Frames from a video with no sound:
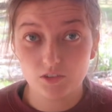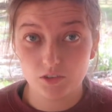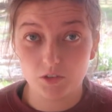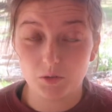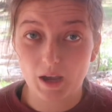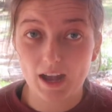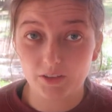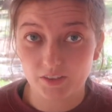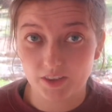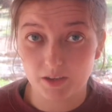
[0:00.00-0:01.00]
to
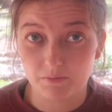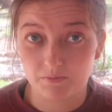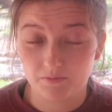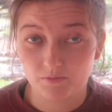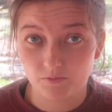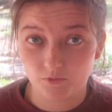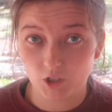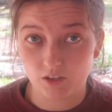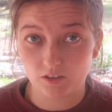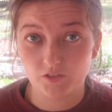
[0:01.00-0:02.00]
house them
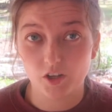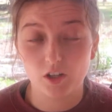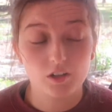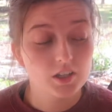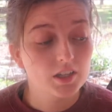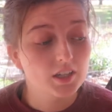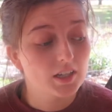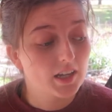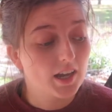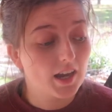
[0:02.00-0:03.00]
for this fall.
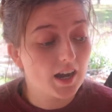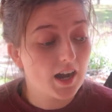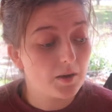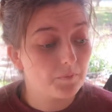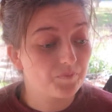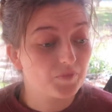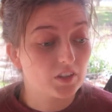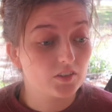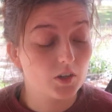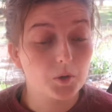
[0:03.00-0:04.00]

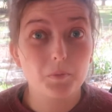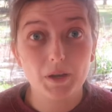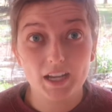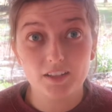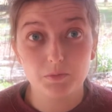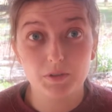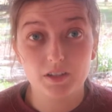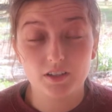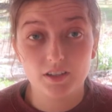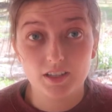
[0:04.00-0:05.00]
So my
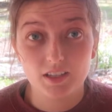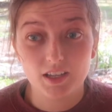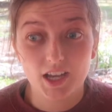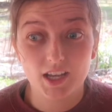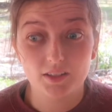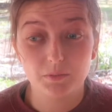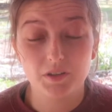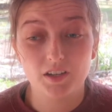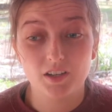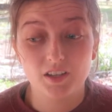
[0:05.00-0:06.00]
husband has
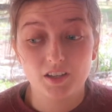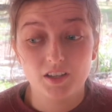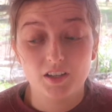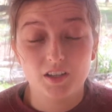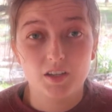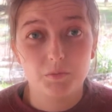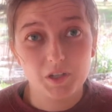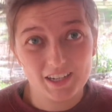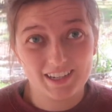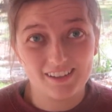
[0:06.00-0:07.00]
been
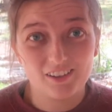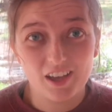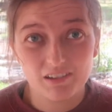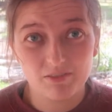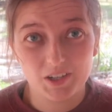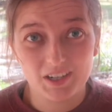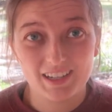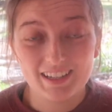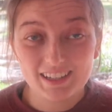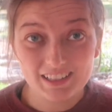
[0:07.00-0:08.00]
putting in a lot of
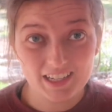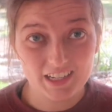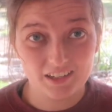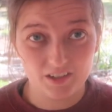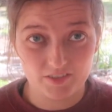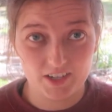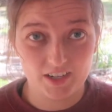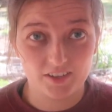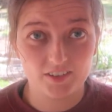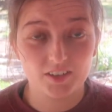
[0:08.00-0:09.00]
work cleaning over
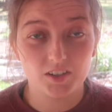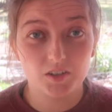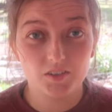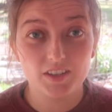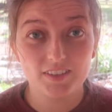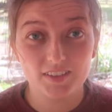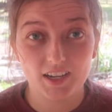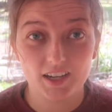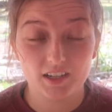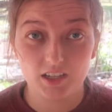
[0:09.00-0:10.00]
here. So this
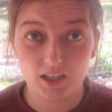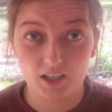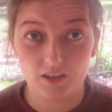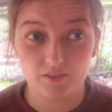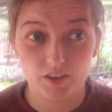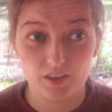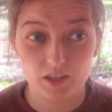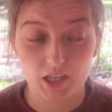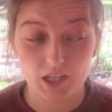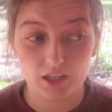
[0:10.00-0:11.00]
side of
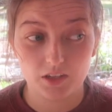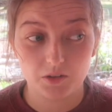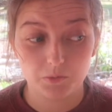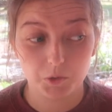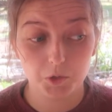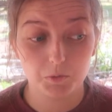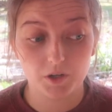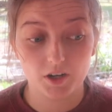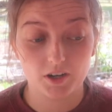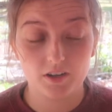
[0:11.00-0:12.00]
the pole
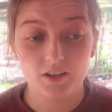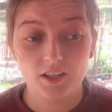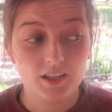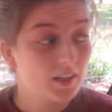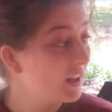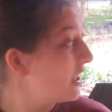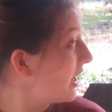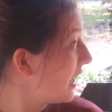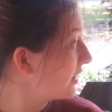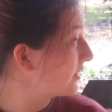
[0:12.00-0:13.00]
barn
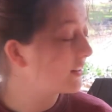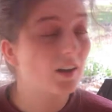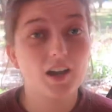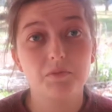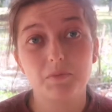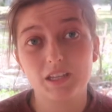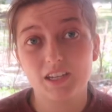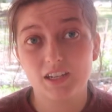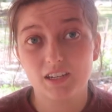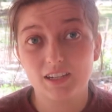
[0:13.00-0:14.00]
has not
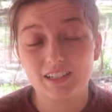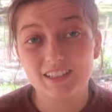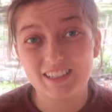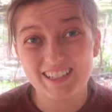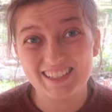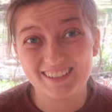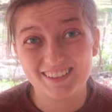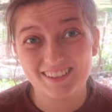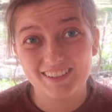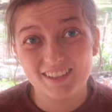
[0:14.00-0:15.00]
been cleaned